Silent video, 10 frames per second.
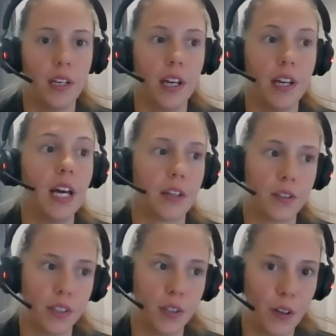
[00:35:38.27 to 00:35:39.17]
And
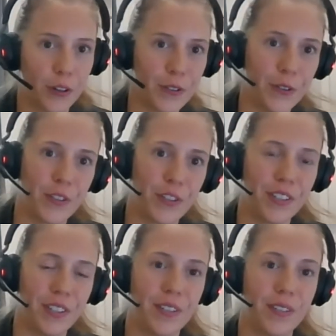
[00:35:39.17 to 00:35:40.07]
actually, water soldier
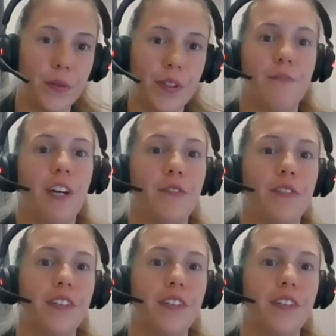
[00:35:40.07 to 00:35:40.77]
is only found